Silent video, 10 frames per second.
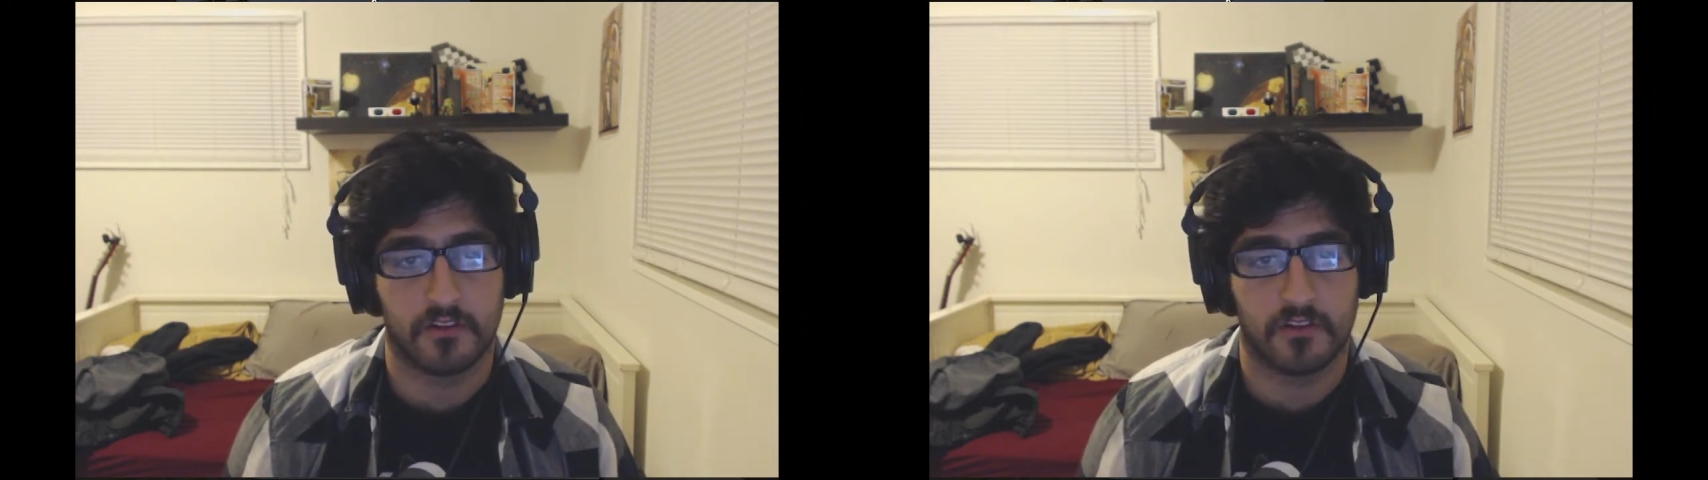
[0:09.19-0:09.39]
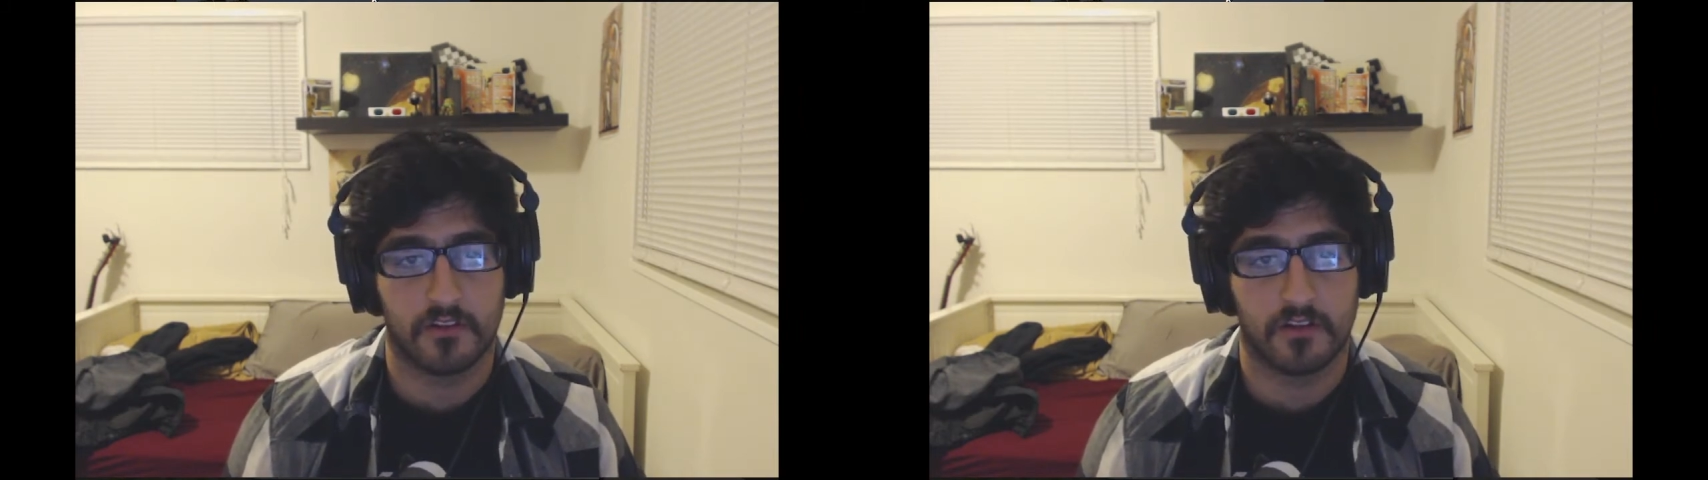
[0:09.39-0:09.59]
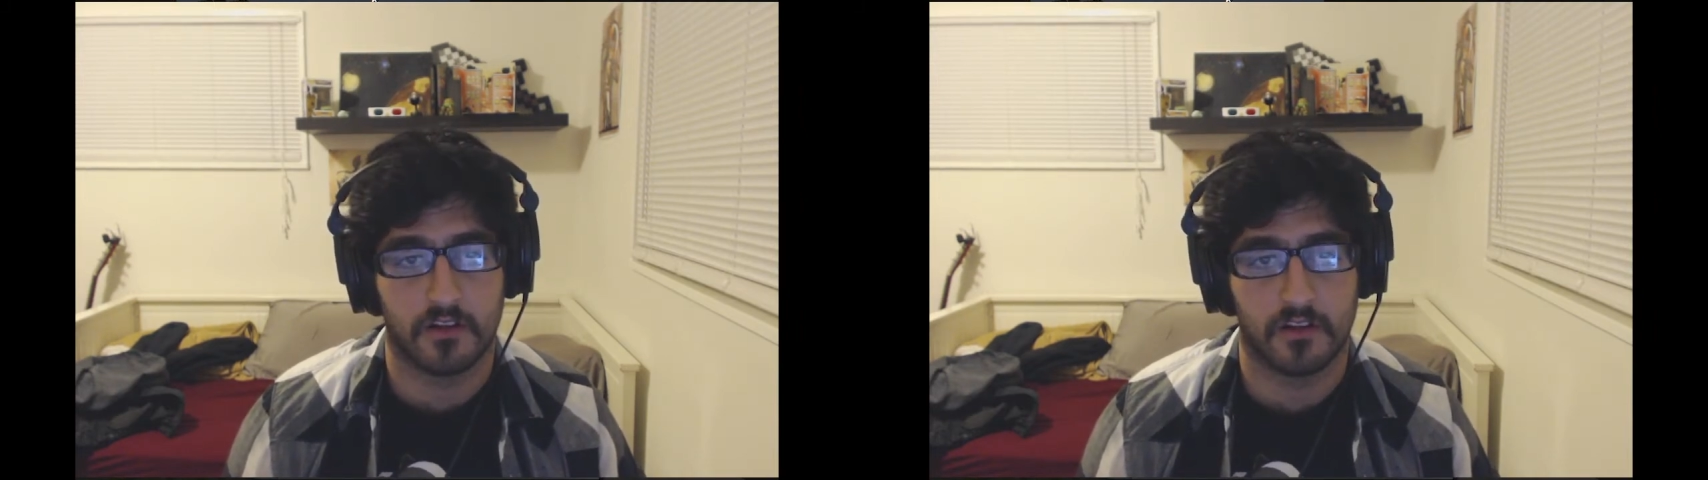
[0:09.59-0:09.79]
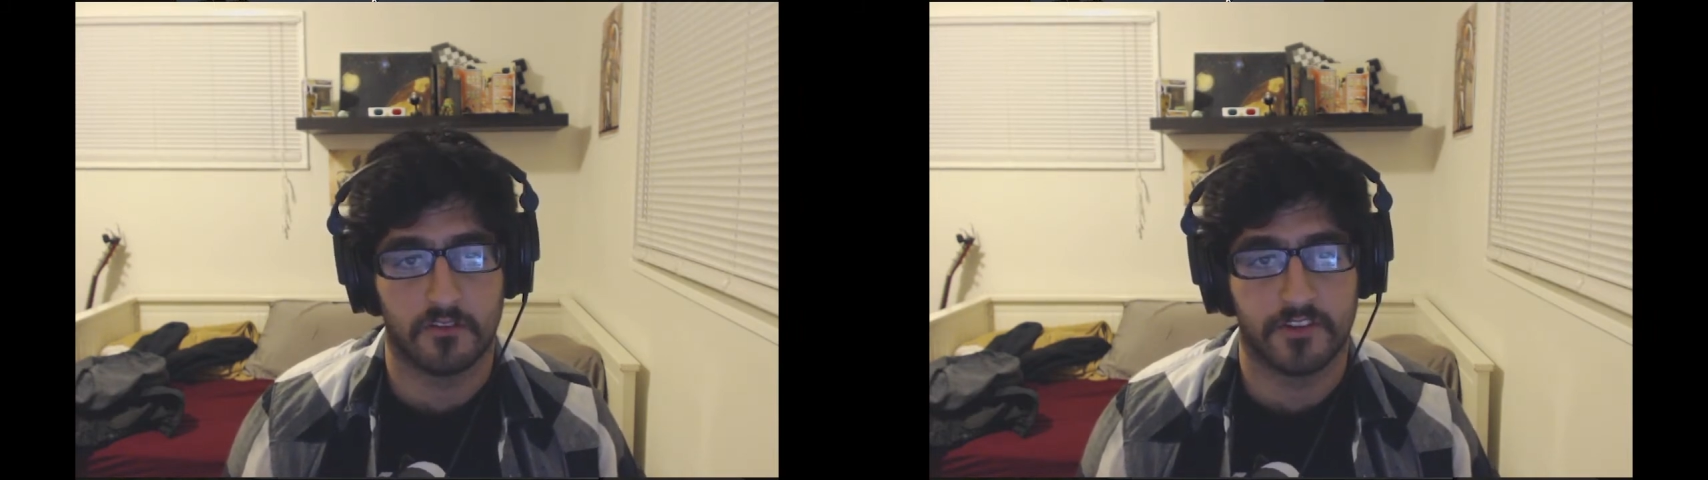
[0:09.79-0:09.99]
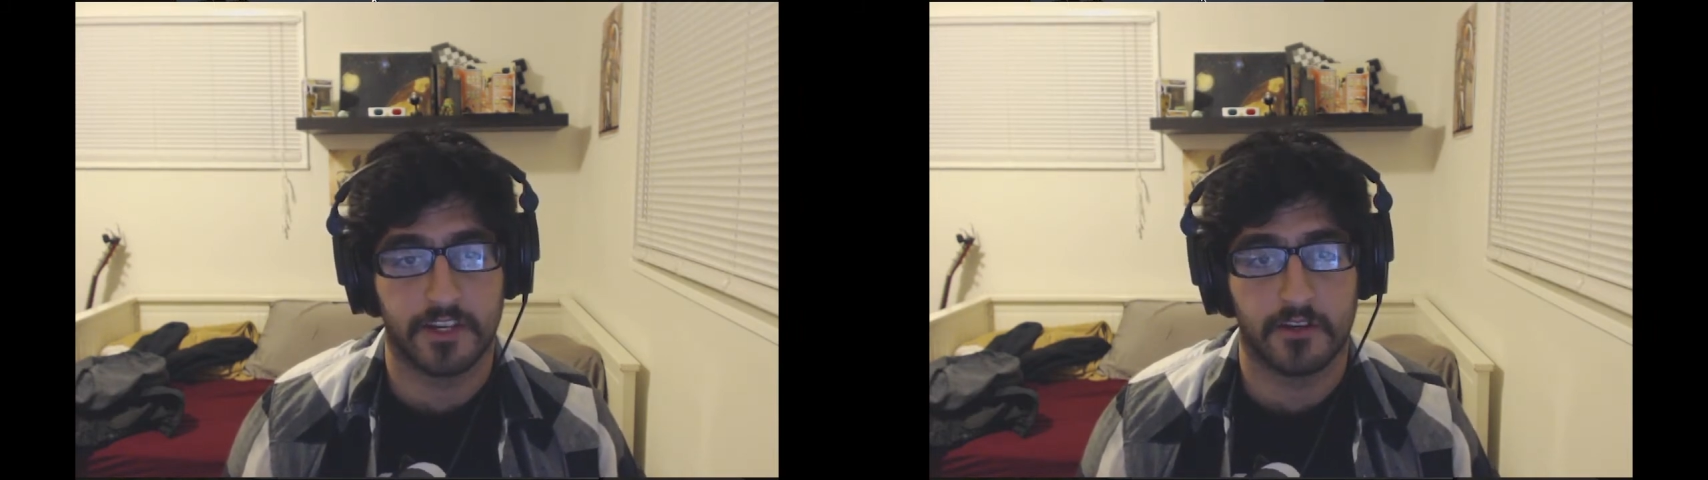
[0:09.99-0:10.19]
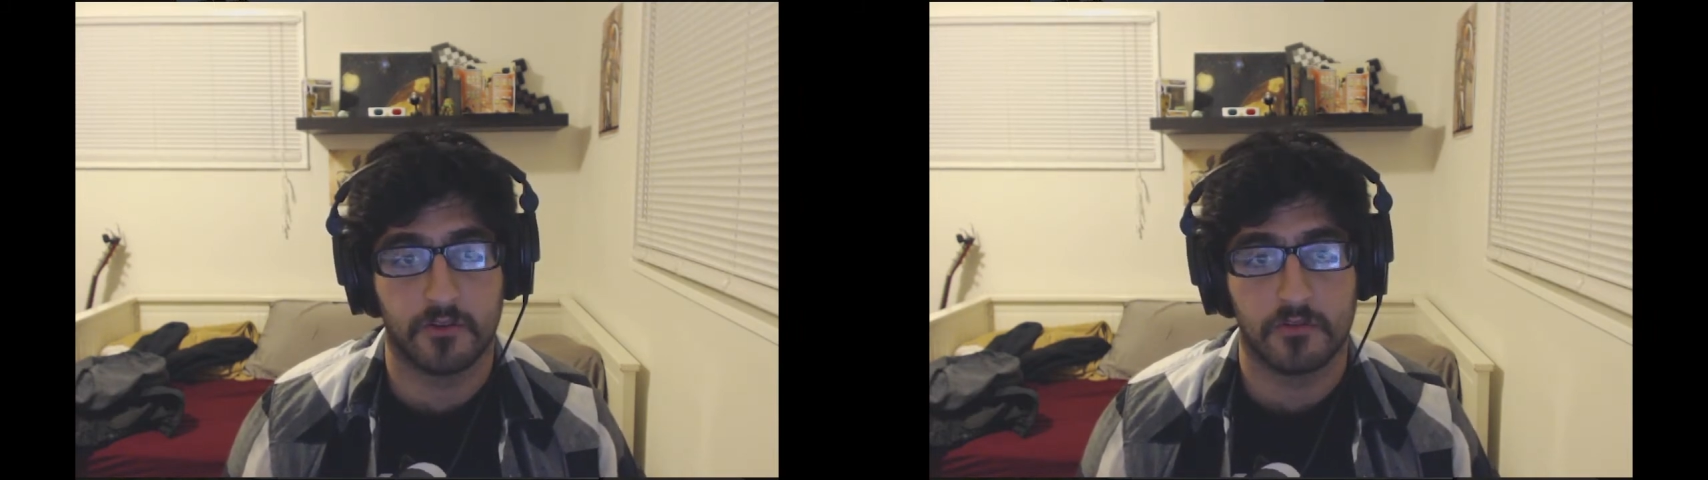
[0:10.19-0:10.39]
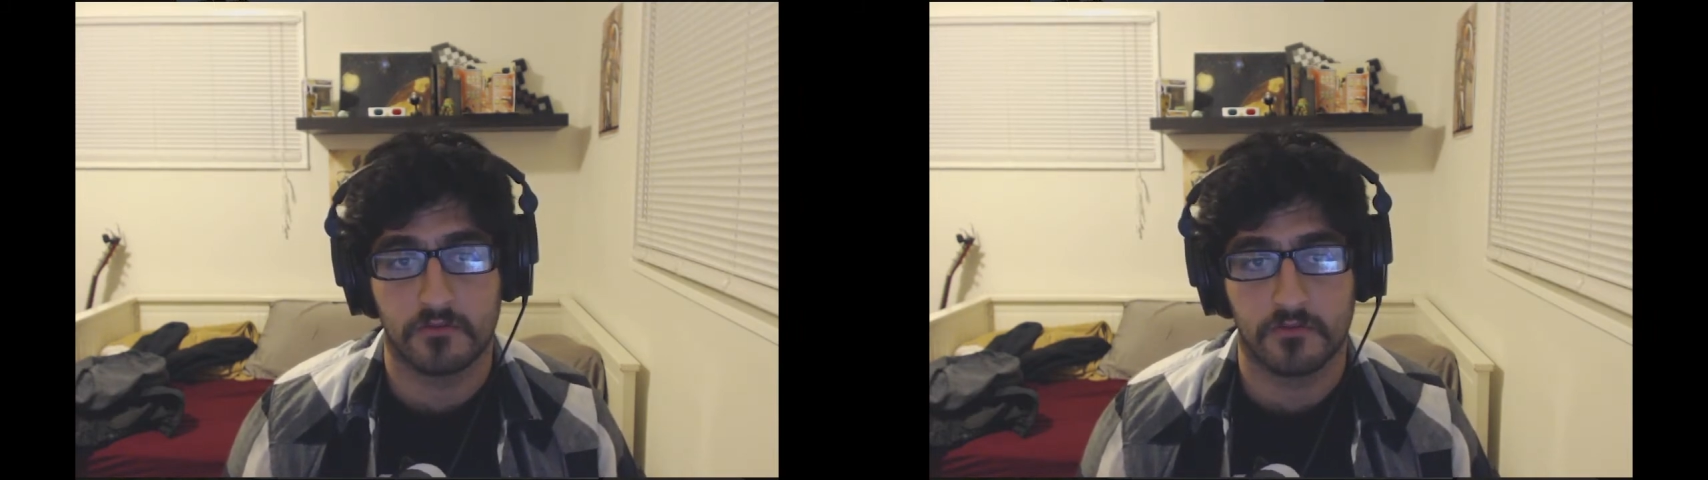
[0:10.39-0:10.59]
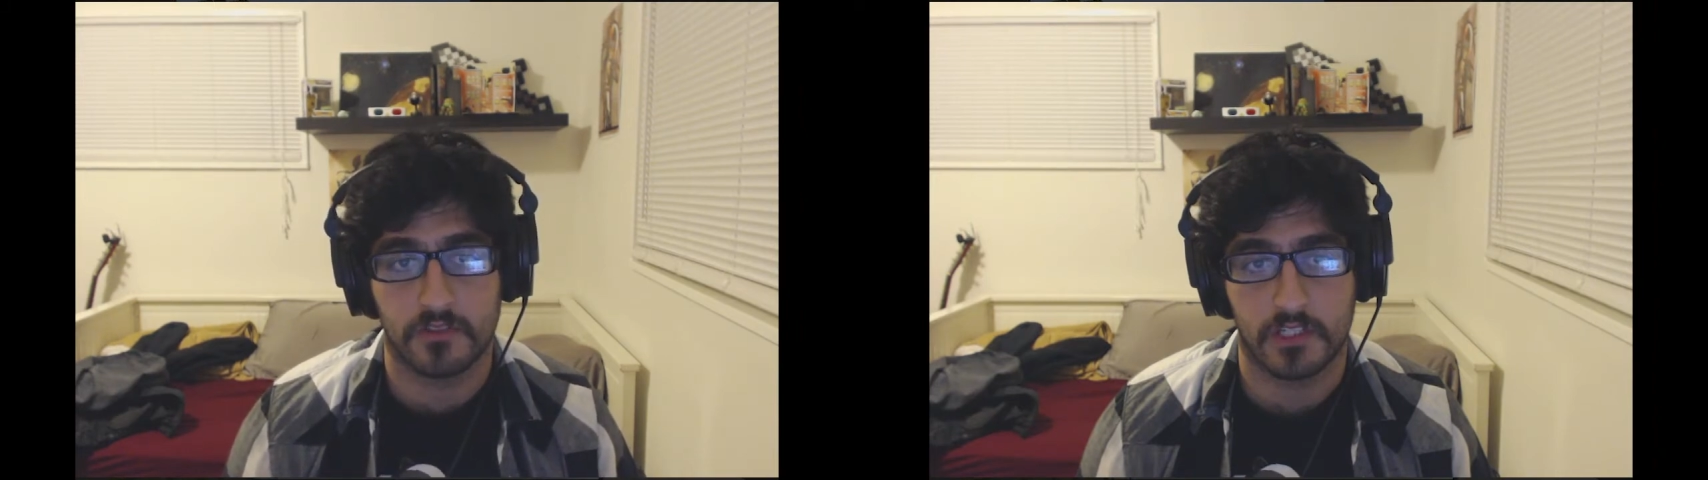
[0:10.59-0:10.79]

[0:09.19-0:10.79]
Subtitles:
video that